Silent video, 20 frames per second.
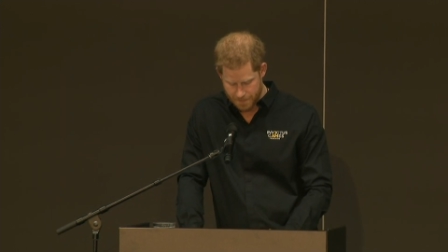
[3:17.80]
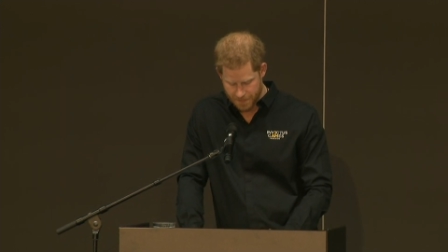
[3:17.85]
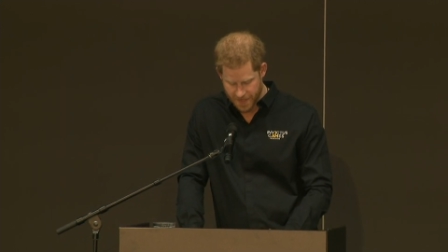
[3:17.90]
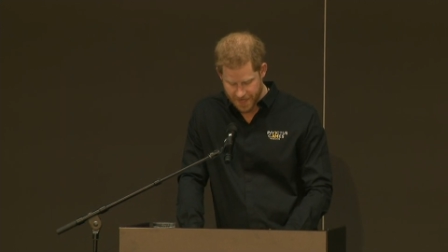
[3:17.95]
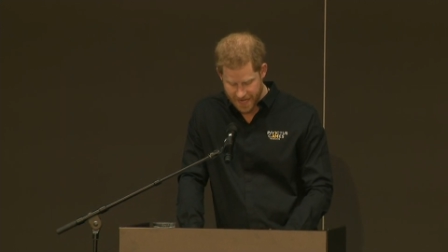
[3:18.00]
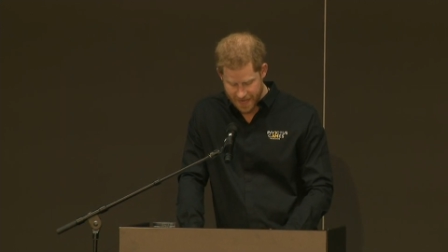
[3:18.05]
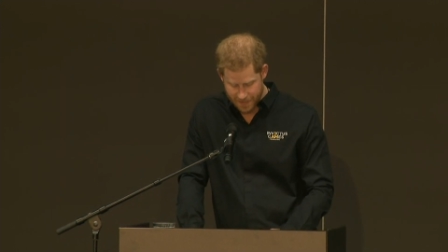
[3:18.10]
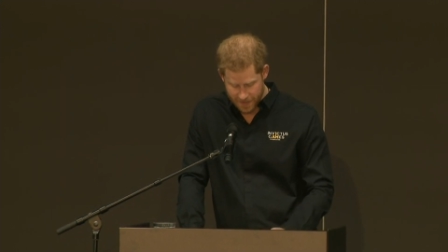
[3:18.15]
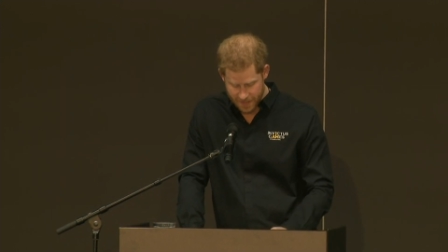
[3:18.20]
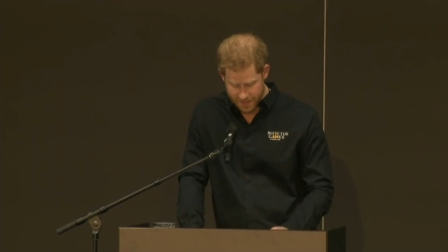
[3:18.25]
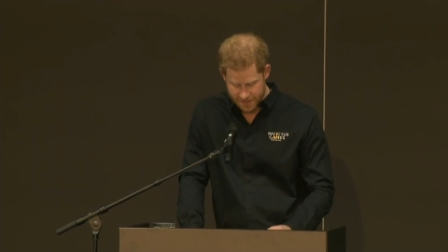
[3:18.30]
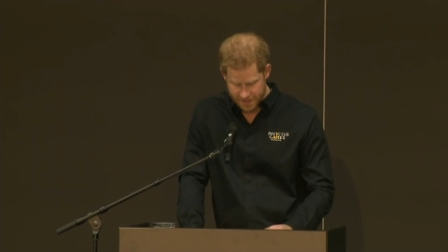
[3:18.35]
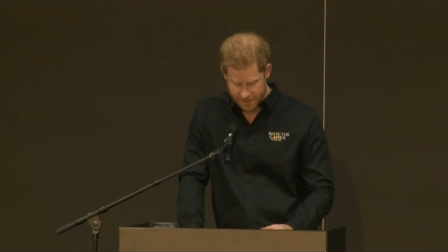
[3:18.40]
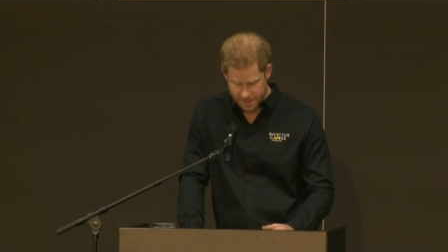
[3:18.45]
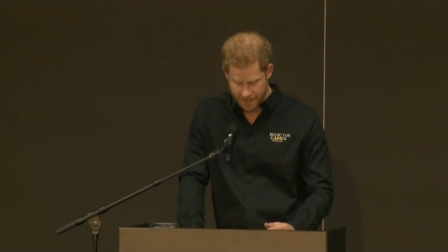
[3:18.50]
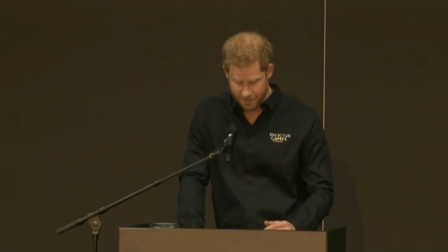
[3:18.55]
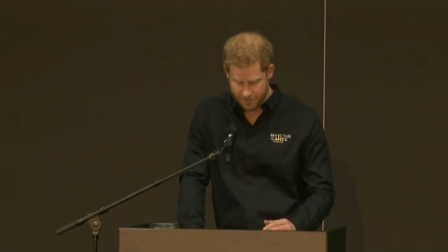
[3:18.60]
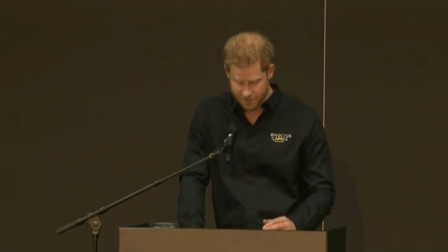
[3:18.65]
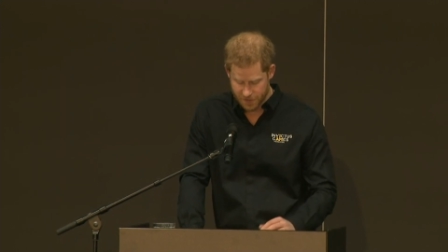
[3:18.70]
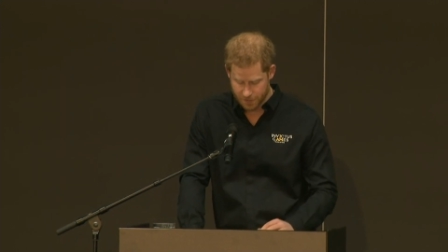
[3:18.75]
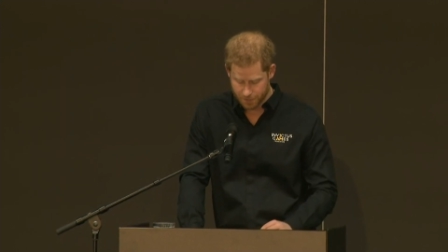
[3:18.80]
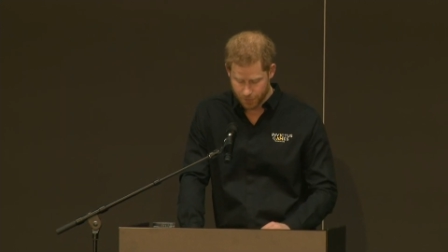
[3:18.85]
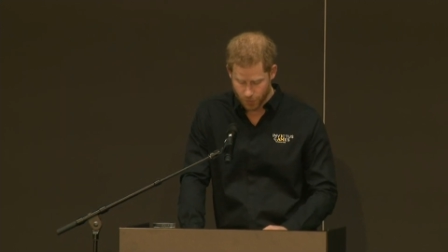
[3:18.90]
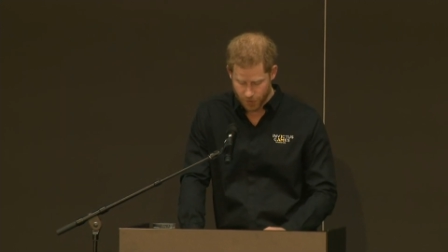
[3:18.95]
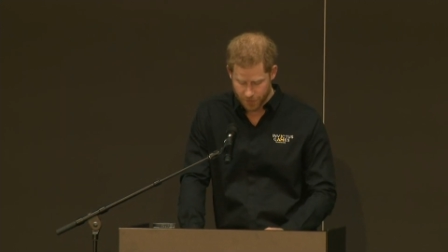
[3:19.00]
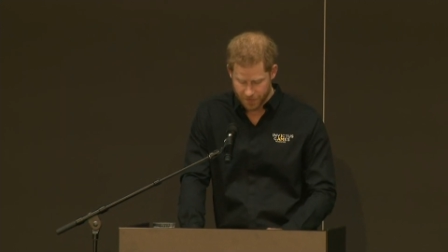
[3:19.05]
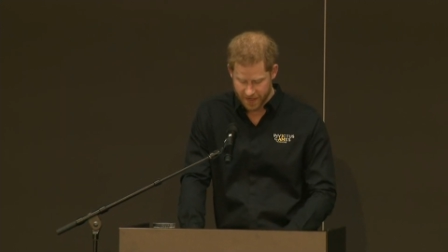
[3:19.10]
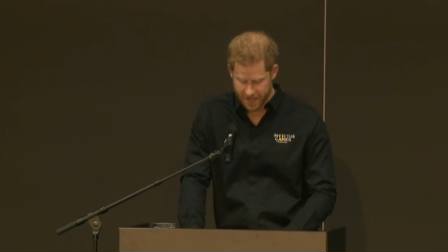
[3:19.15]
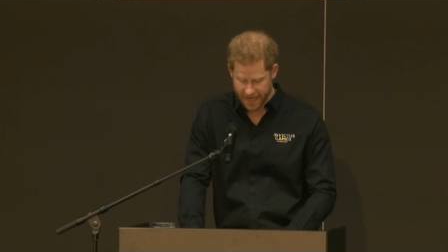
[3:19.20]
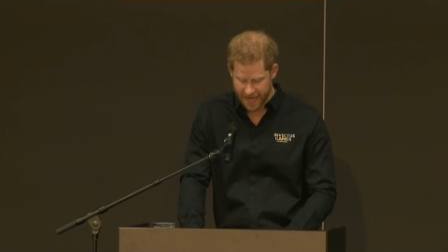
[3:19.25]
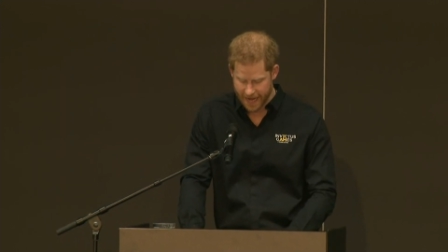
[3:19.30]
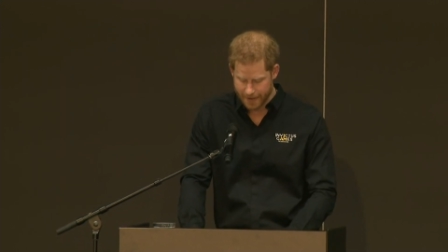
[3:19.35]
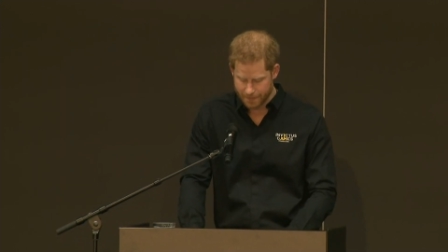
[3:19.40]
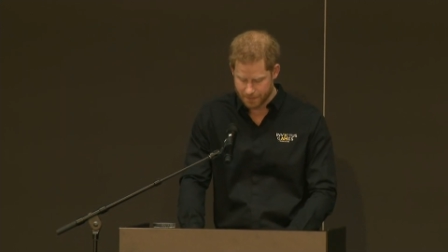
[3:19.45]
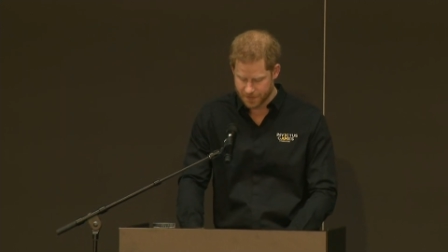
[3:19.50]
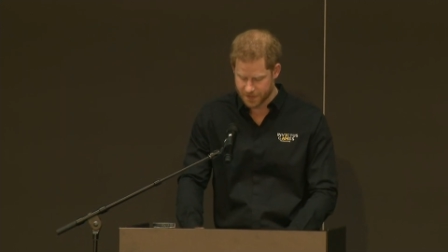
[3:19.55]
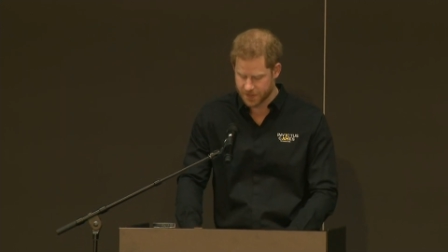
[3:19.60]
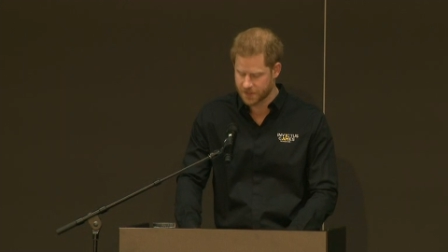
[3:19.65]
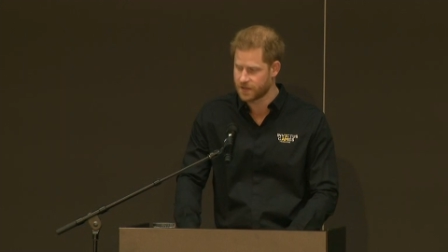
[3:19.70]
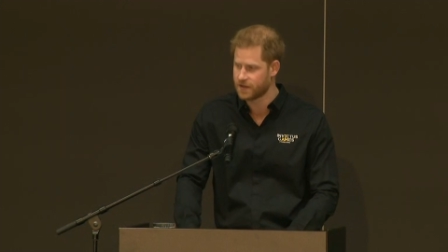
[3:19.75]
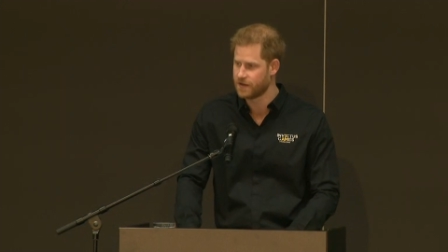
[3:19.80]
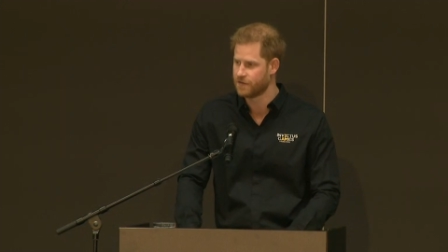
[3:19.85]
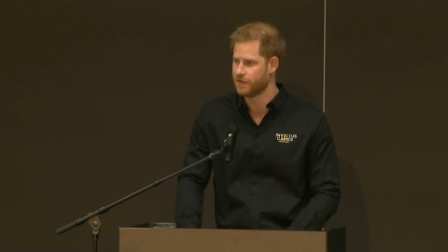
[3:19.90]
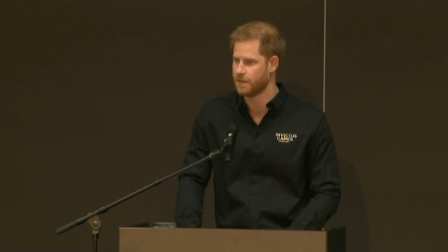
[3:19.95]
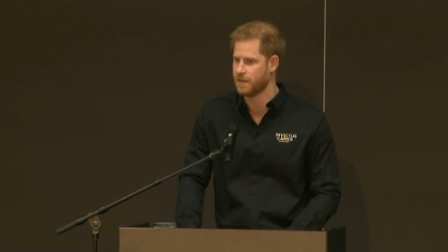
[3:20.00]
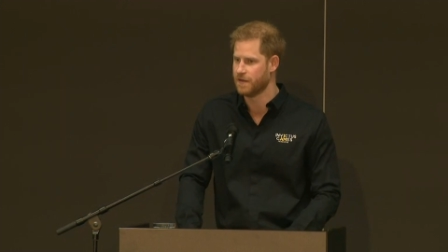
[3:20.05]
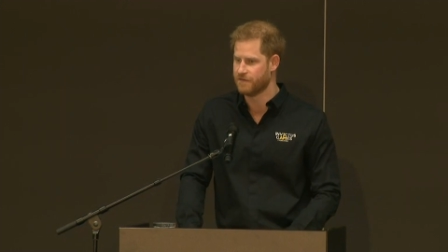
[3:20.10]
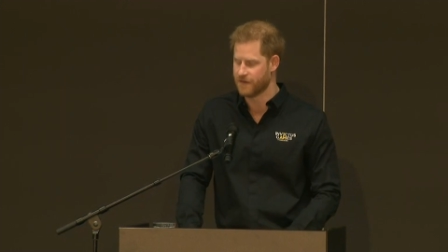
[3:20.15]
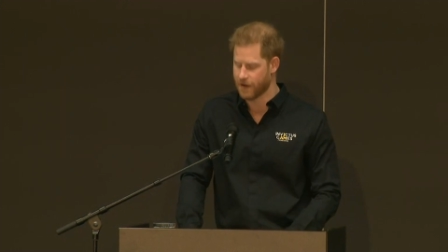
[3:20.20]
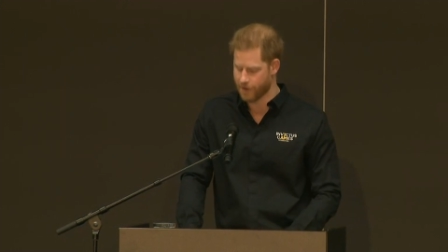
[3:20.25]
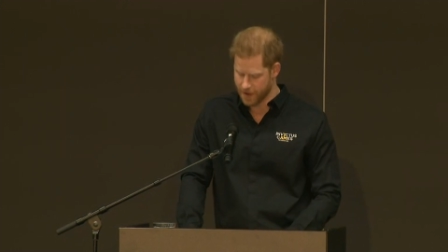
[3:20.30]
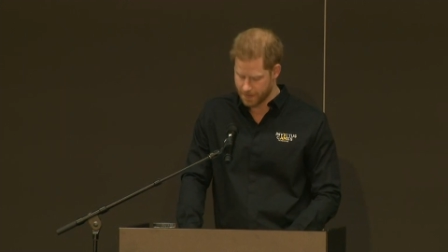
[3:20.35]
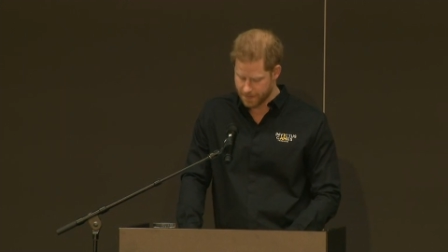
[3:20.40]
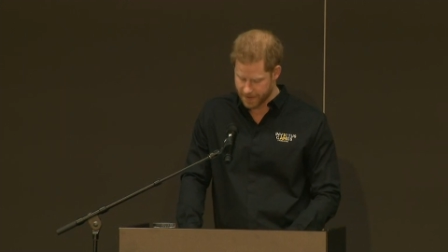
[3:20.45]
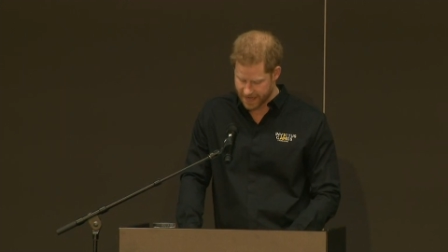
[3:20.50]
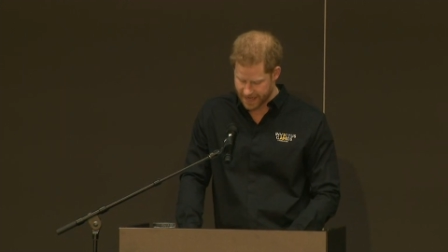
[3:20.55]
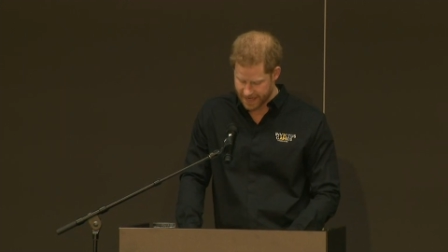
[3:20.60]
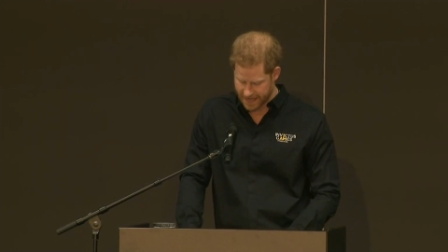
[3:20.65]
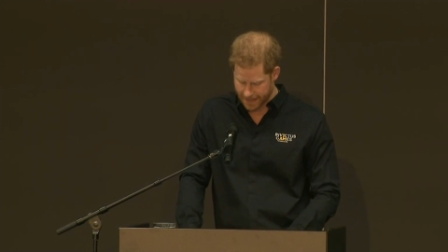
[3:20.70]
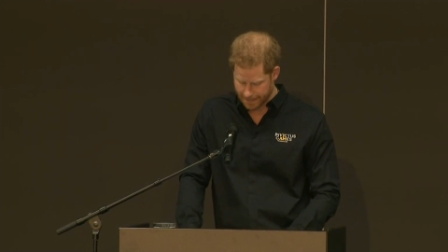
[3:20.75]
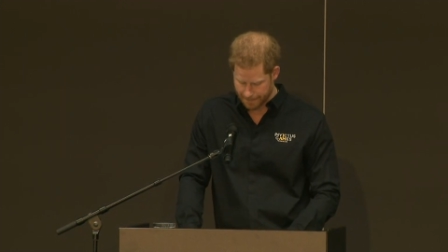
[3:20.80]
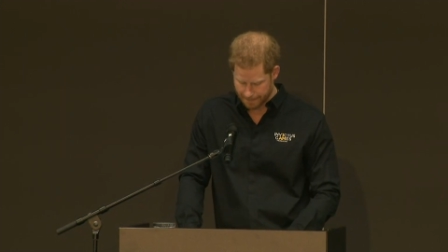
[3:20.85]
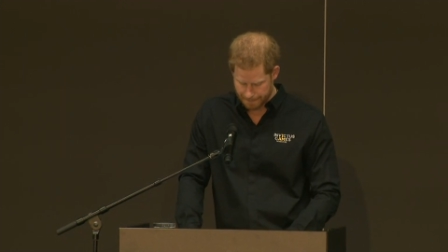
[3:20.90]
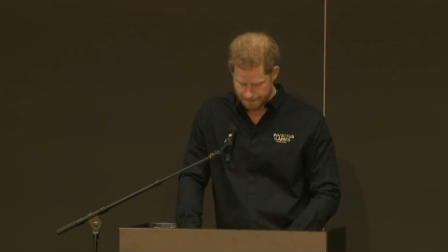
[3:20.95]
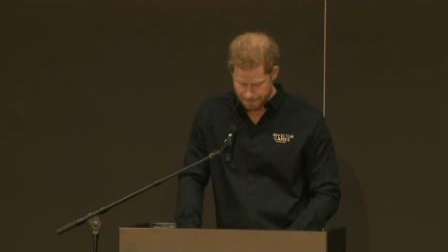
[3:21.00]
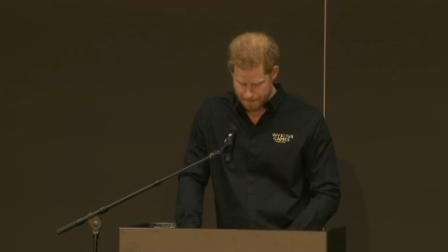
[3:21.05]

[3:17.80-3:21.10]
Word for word: The Netherlands have supported the Games from the very beginning.